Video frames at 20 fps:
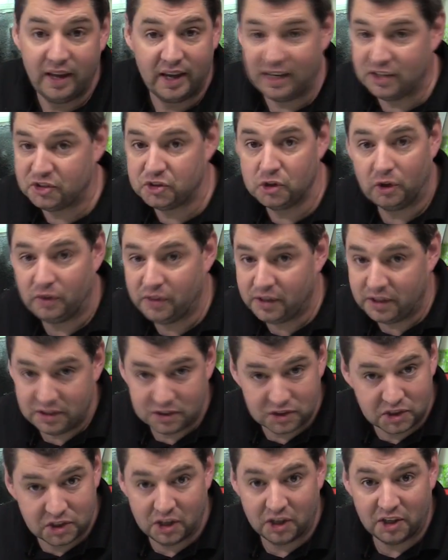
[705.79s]
it's not that
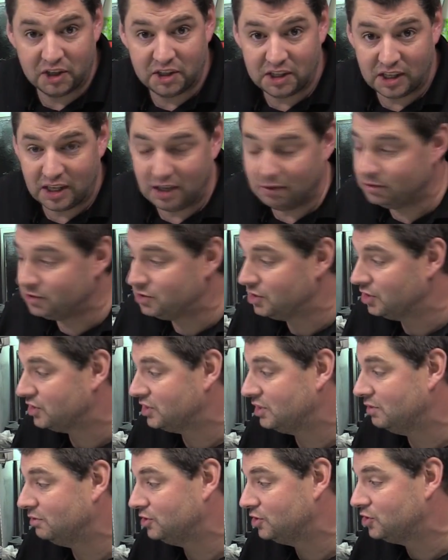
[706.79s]
it's good it was
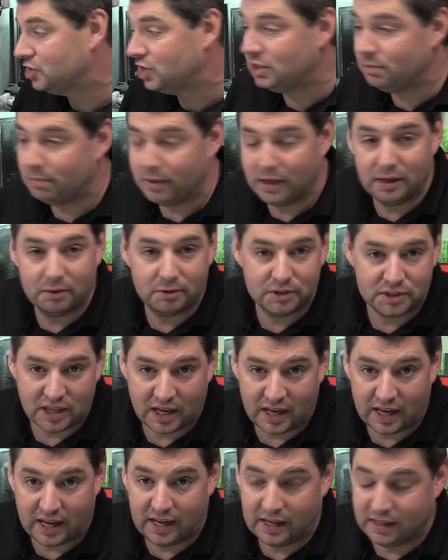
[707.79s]
just it was cheap and it was to
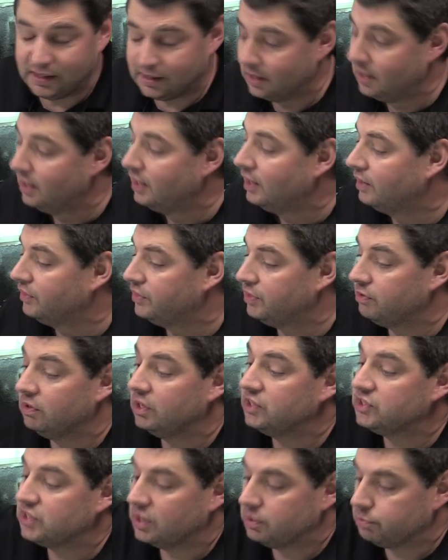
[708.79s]
hand there
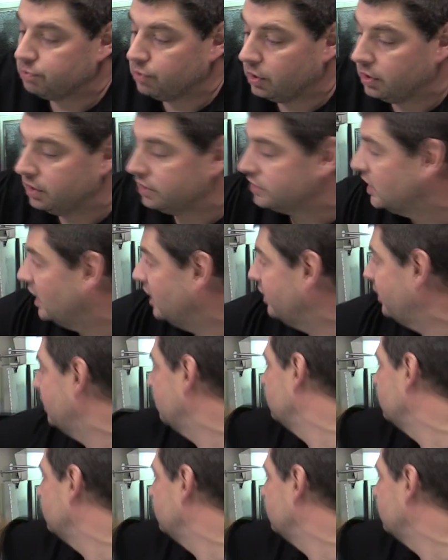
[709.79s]
is other products out there